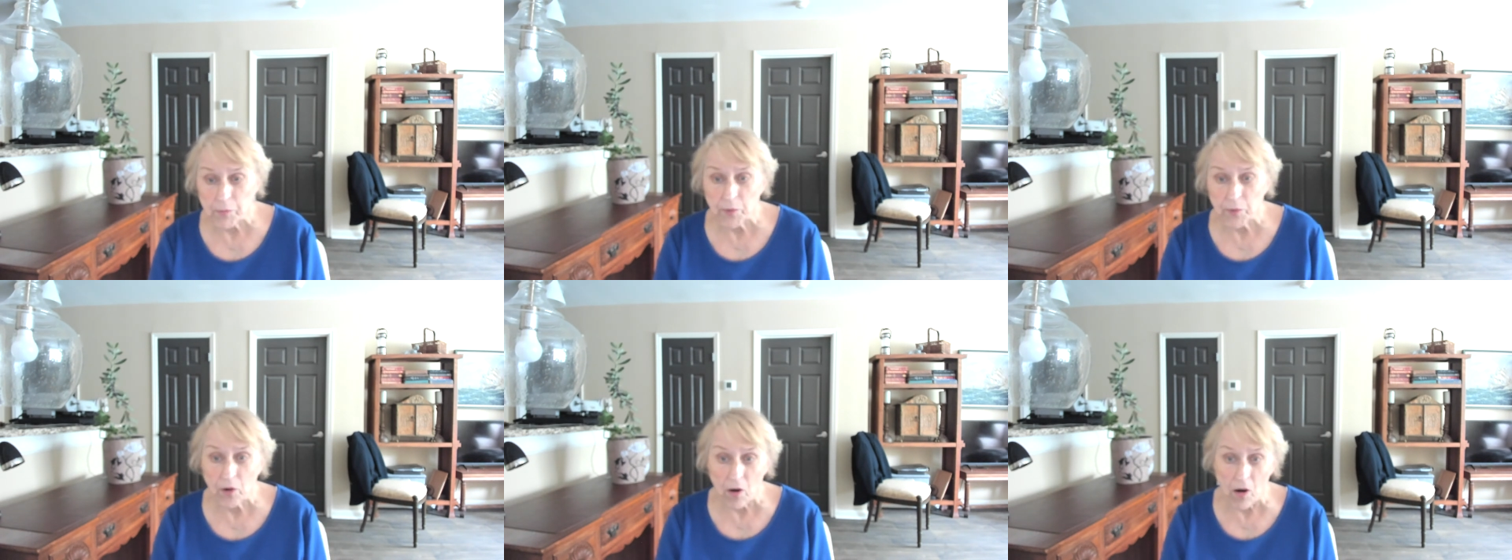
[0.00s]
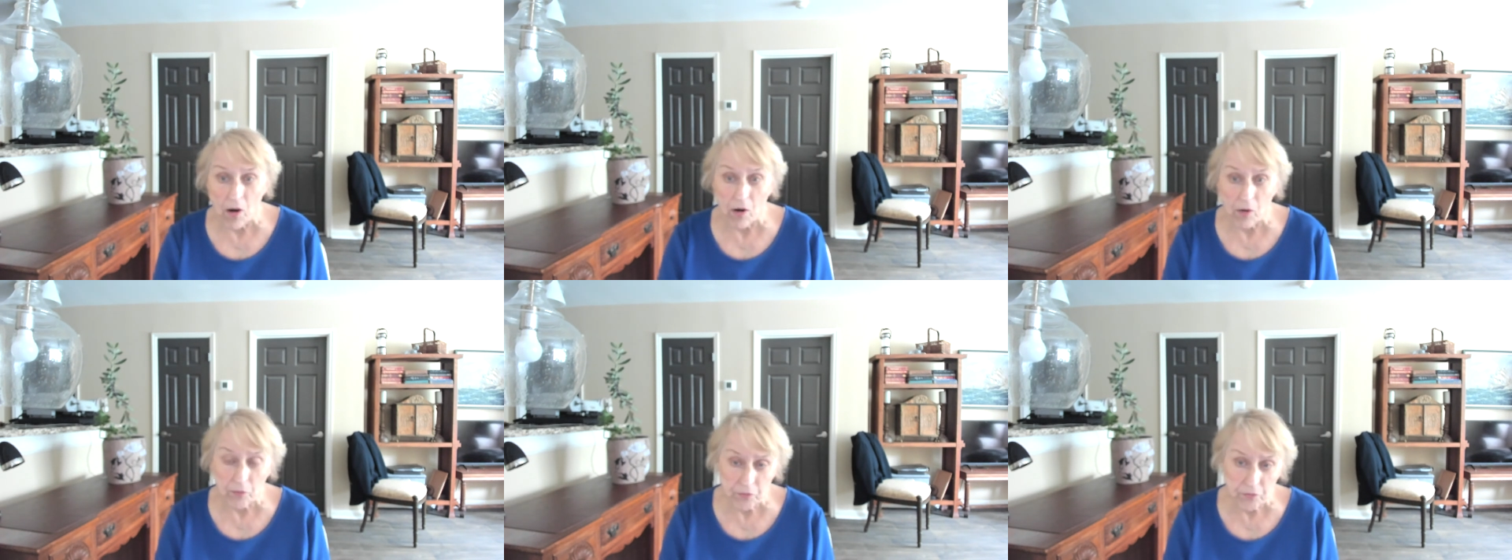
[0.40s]

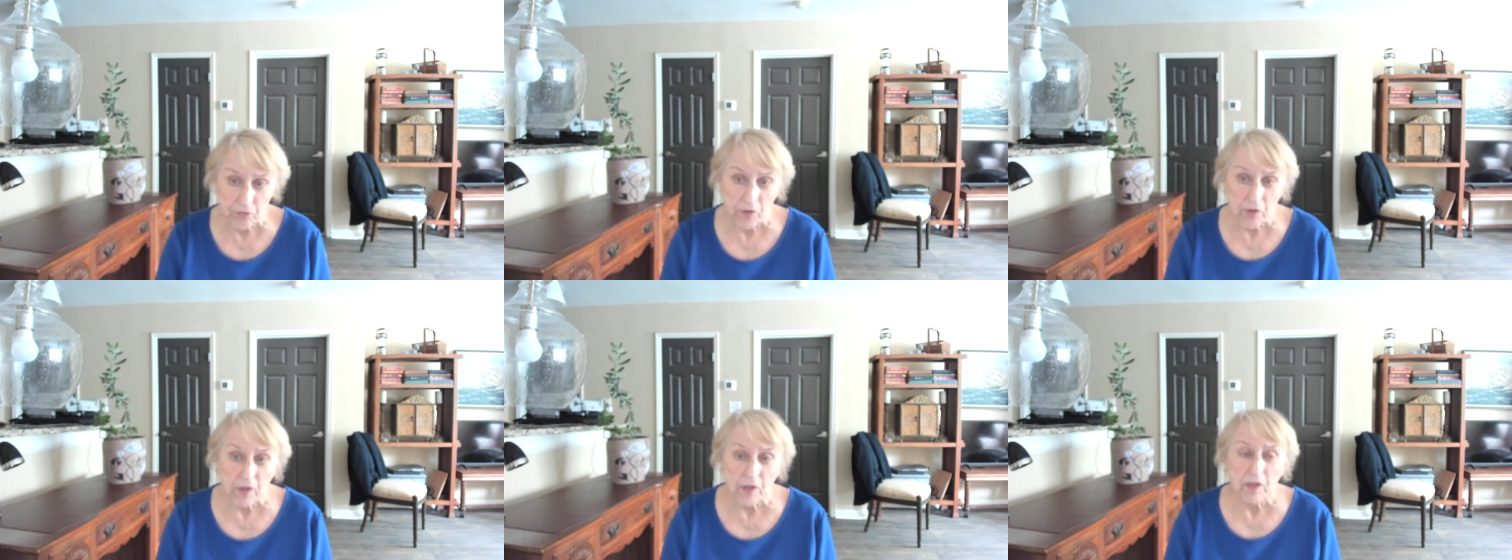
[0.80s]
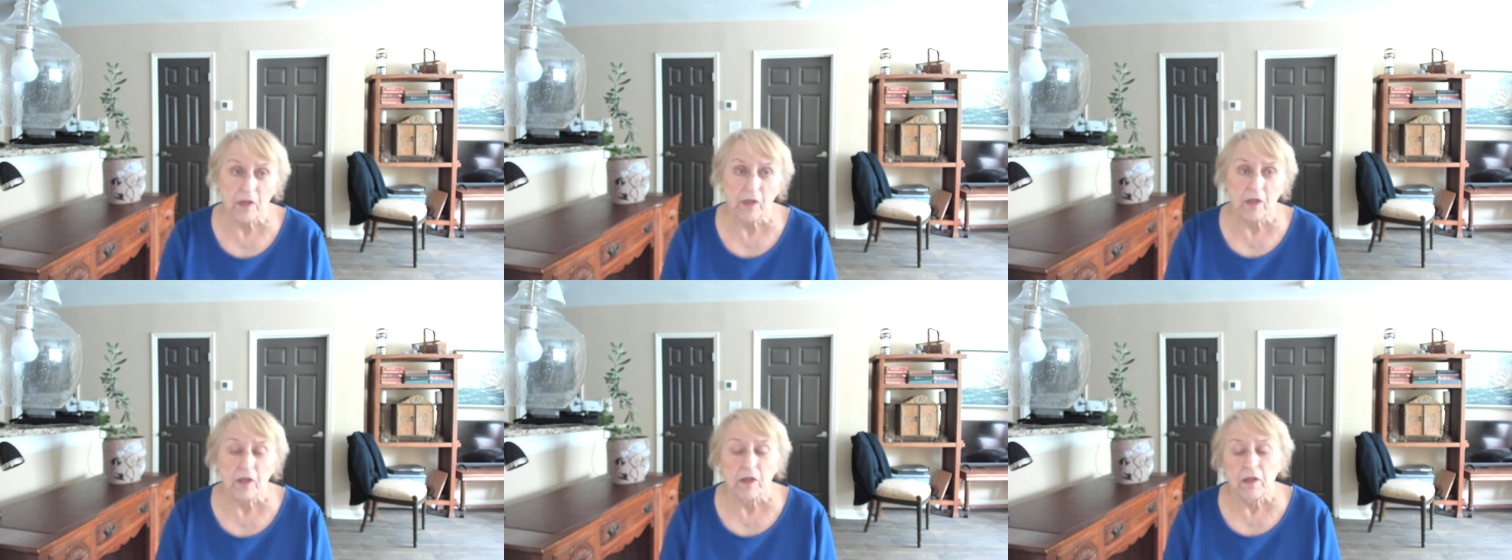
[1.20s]
because
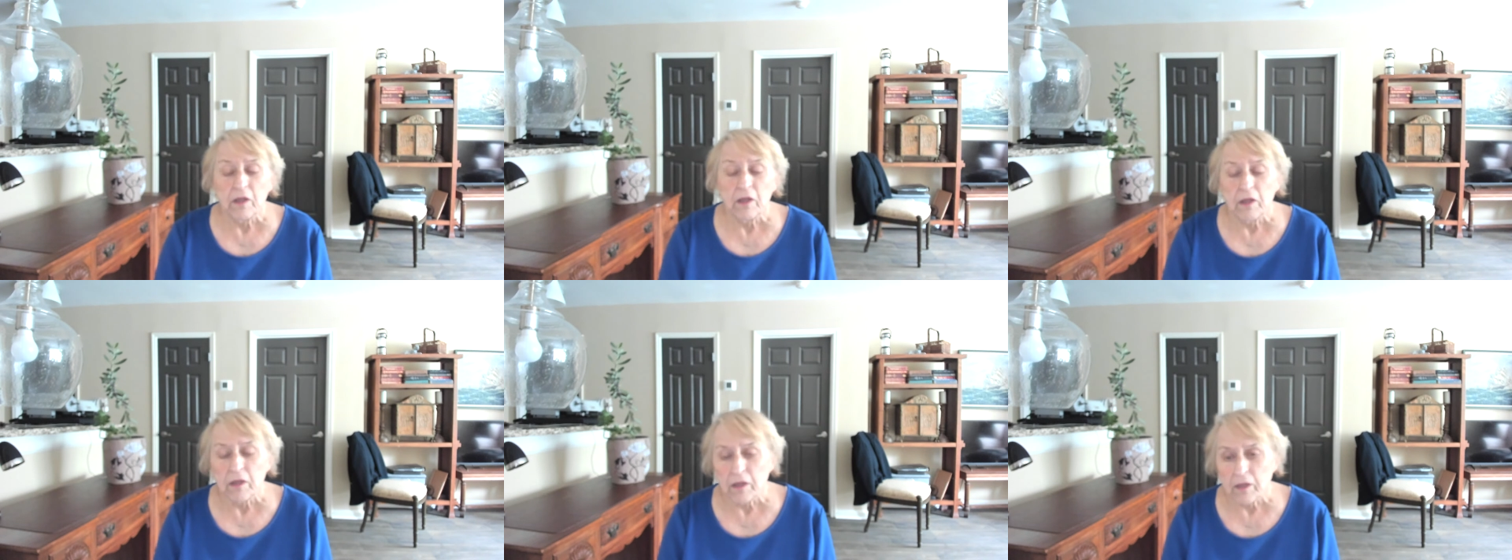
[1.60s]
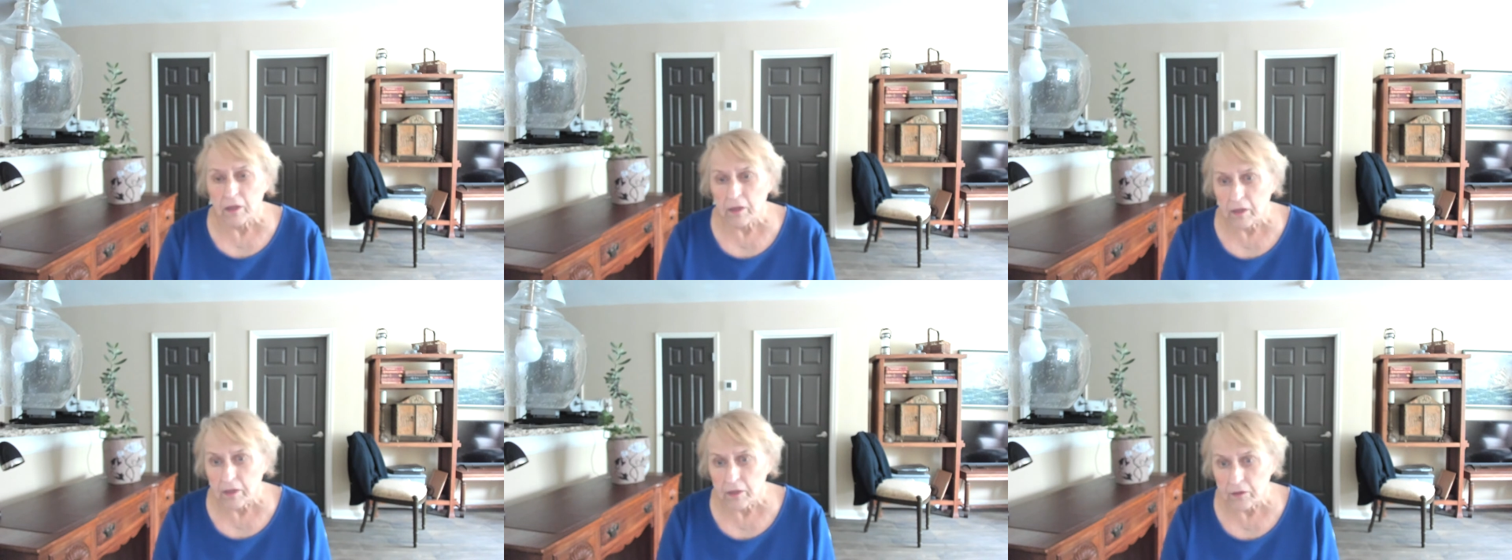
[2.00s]

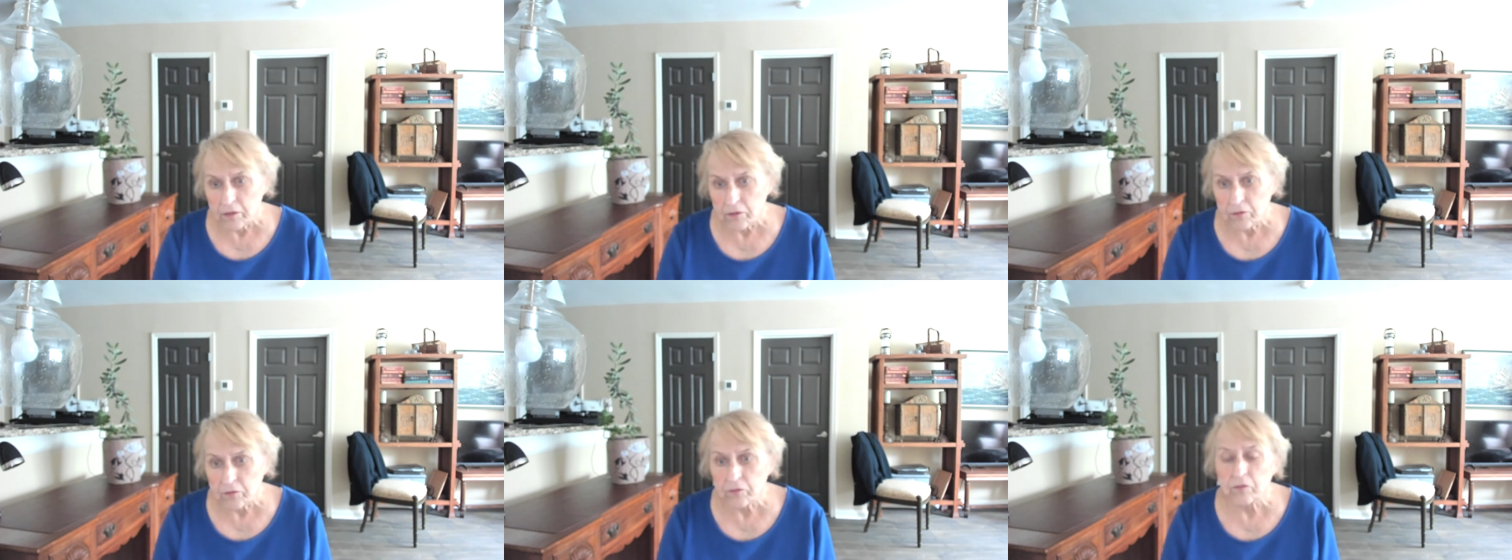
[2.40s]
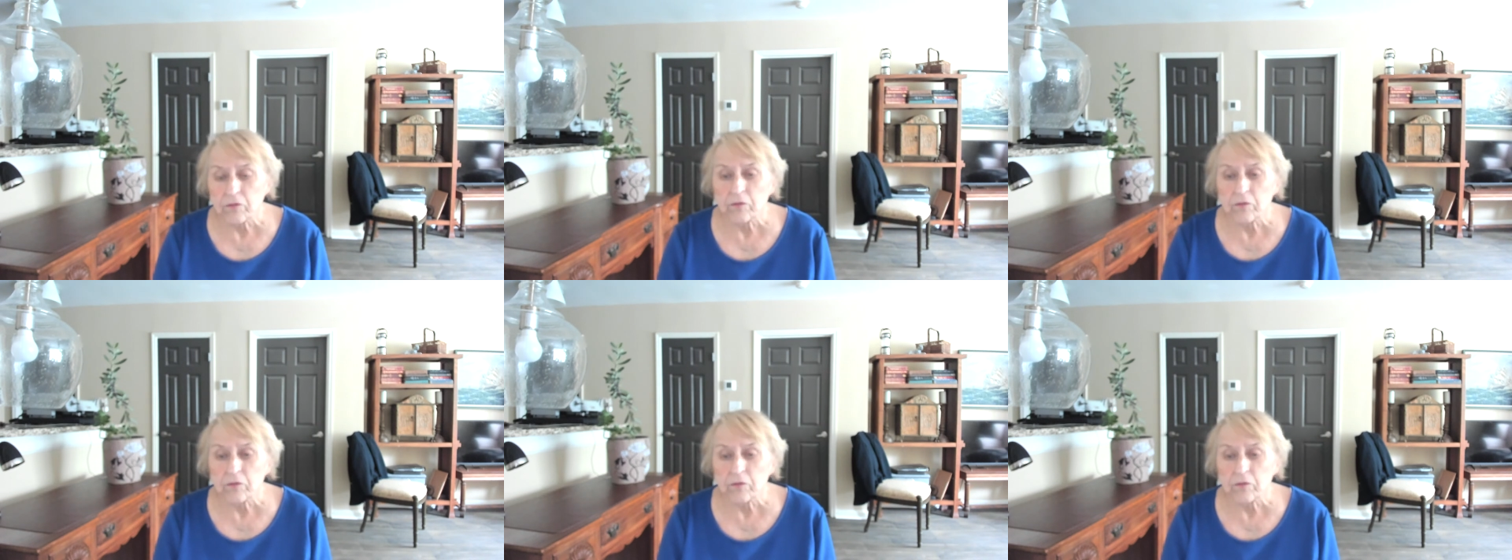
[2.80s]
his